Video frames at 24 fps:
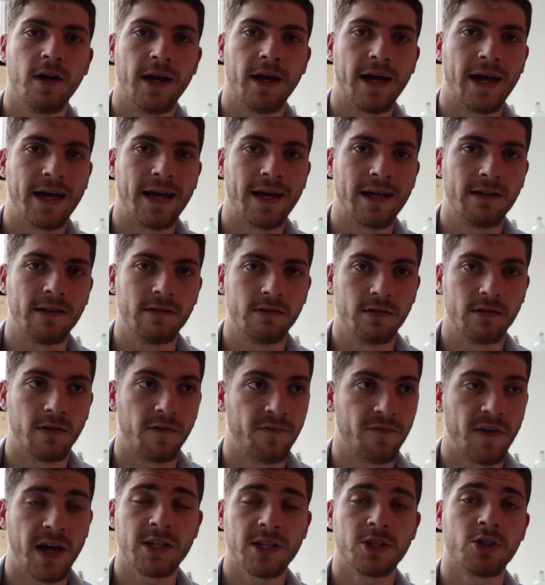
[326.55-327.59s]
And the
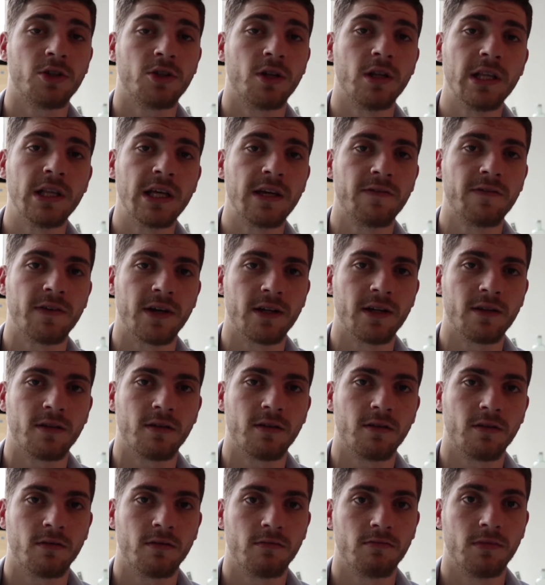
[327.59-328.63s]
faster they leave it,
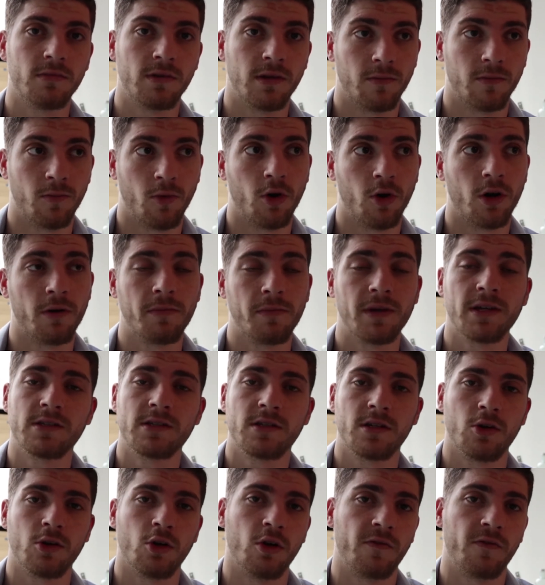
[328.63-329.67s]
the more it means
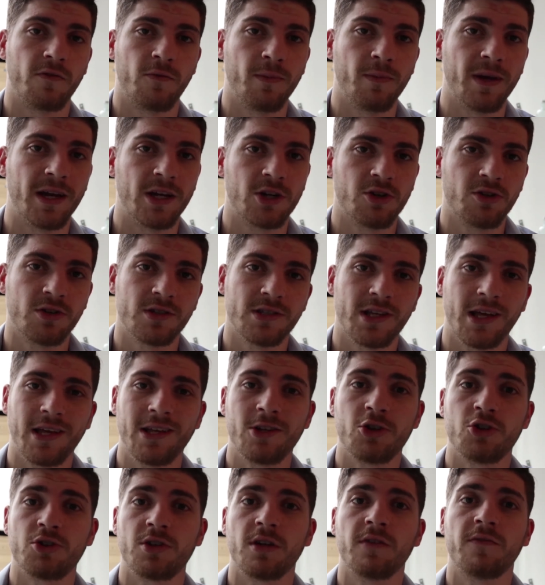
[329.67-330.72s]
that your information is not
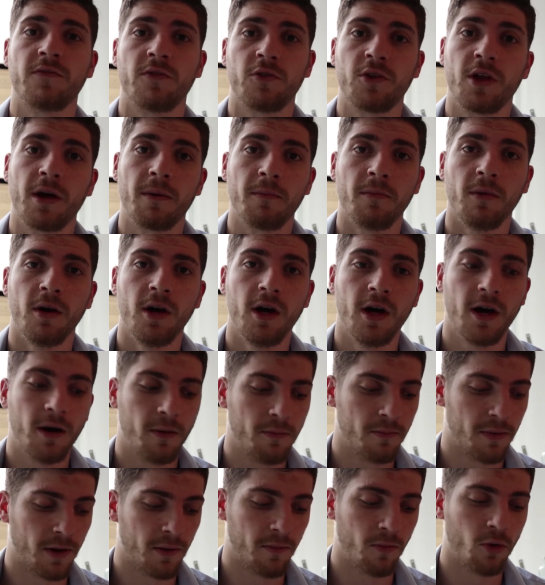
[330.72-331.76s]
interesting for them,
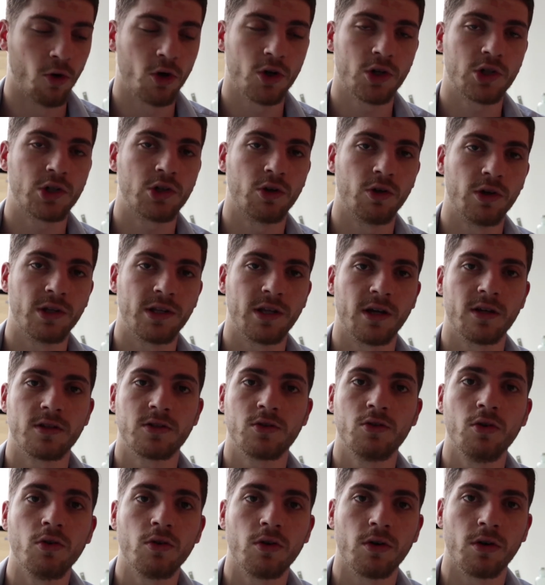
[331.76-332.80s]
but more so it tells
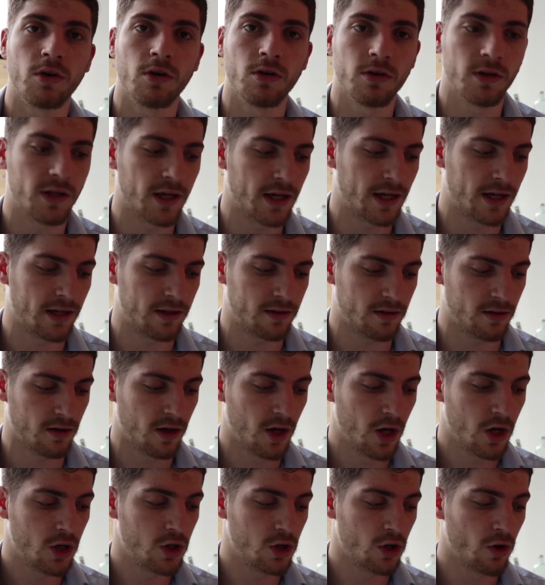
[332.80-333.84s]
Google that
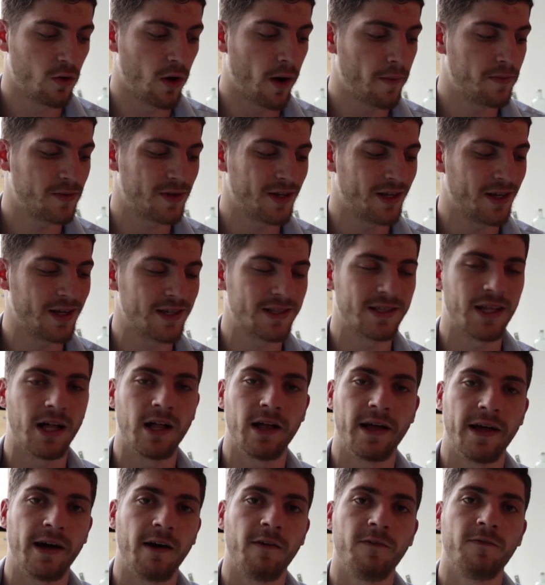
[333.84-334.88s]
your website is
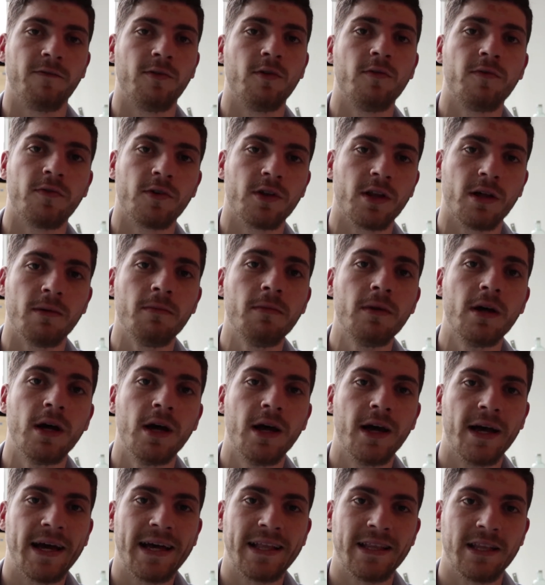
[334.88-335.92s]
not helpful for them,
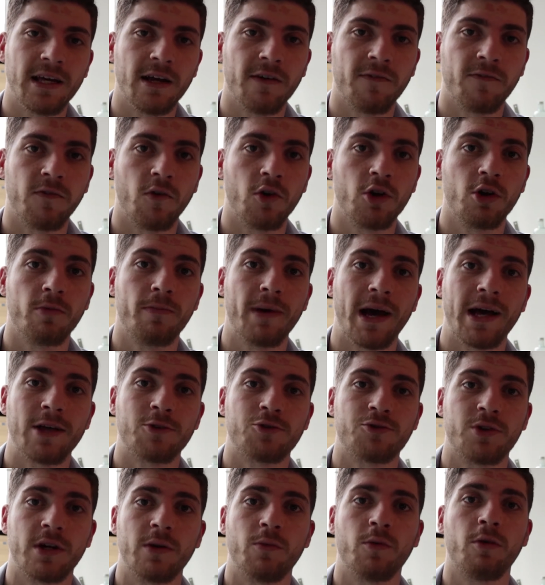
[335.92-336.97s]
and therefore your
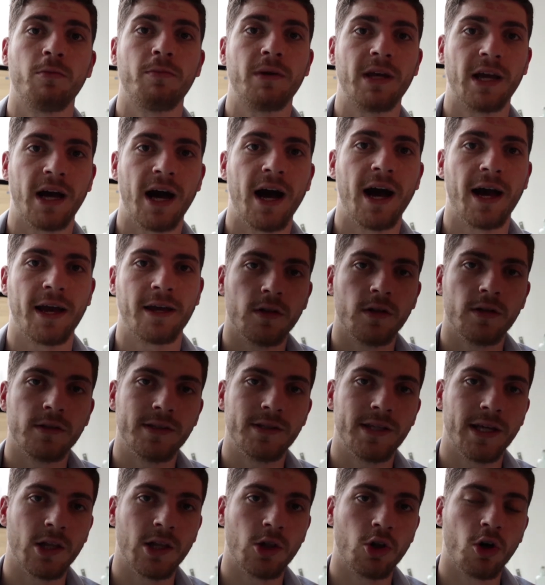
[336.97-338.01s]
bounce rate will be high.
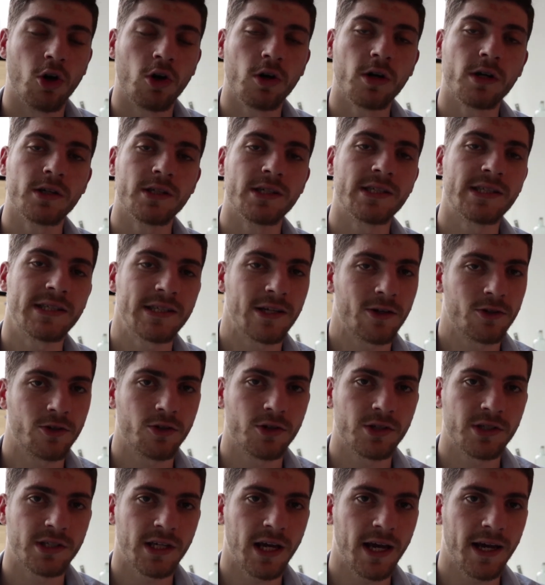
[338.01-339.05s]
The longer they stay on
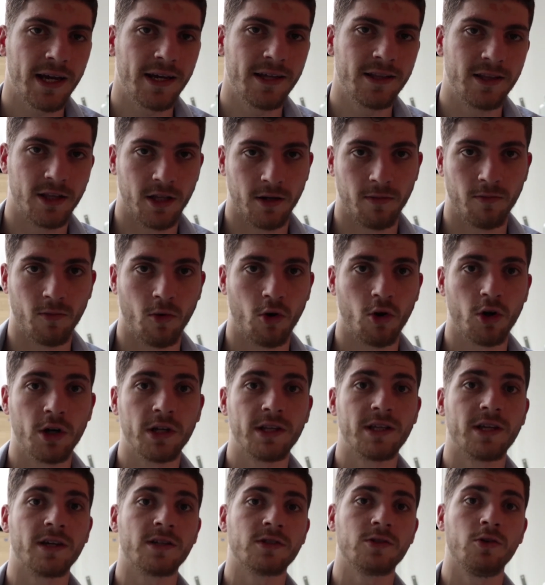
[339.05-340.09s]
your site, the more
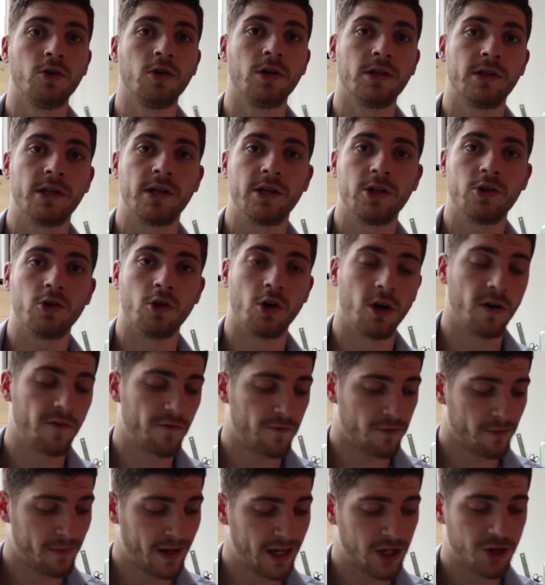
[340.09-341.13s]
it tells Google that your
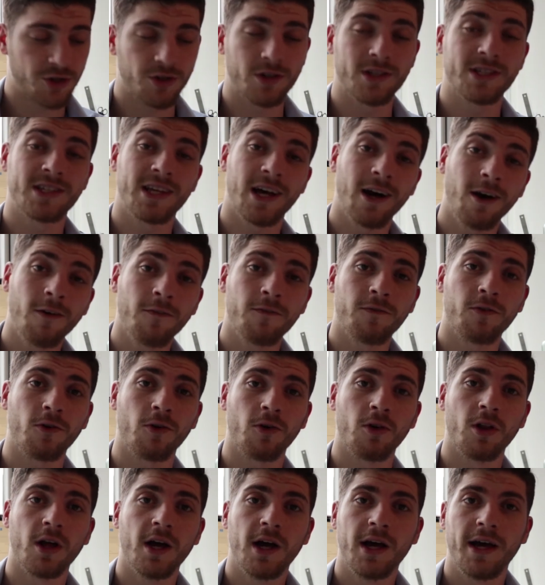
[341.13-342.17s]
information is
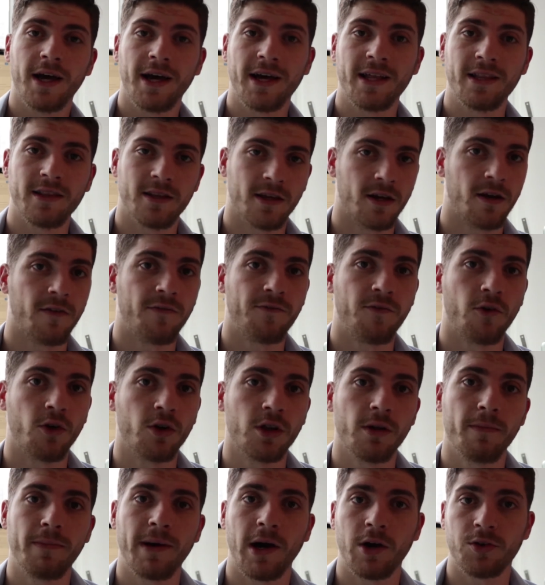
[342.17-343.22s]
helpful, and therefore
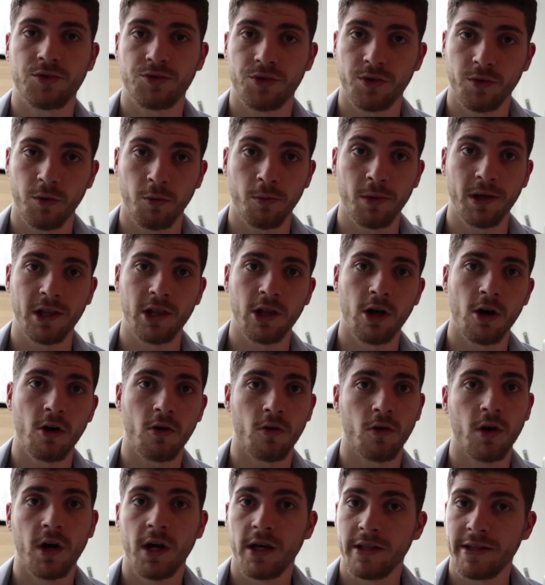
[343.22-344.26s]
the bounce rate will be
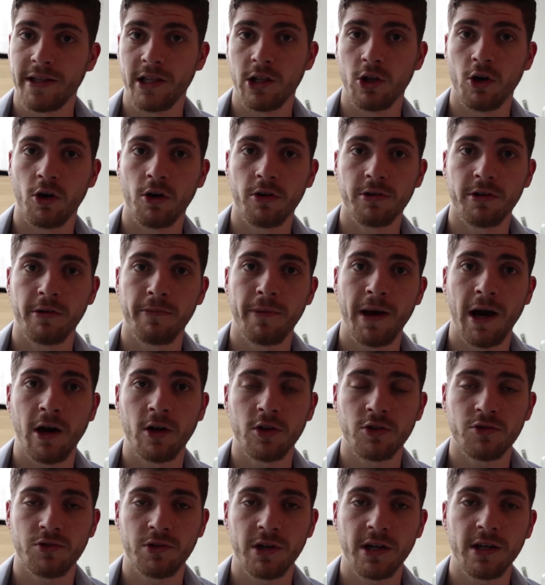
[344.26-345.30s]
low. The lower the
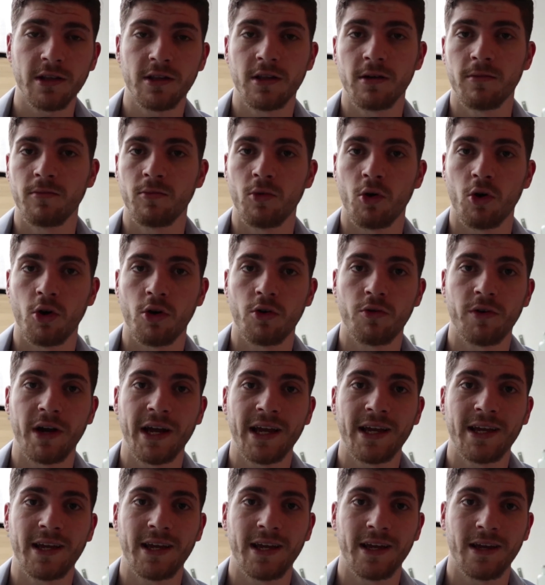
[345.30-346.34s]
bounce rate, the more
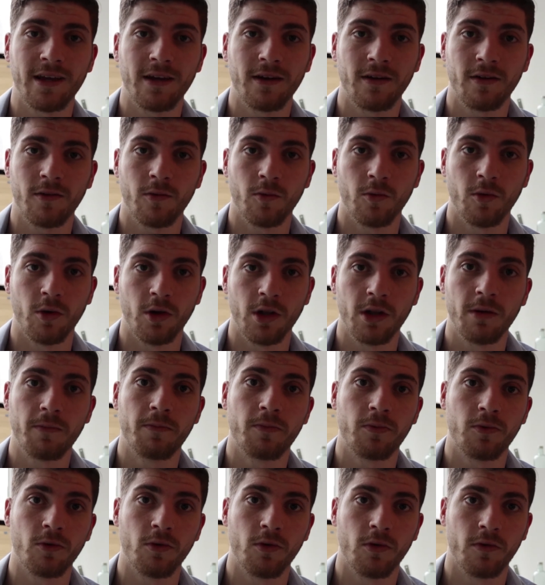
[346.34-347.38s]
ranking will
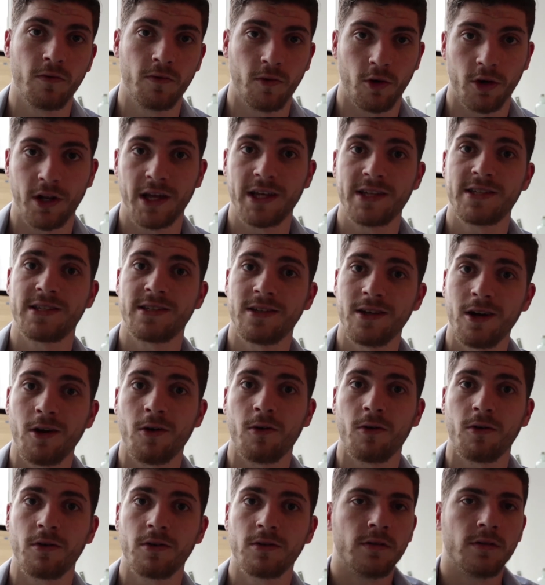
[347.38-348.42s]
improve on SEO.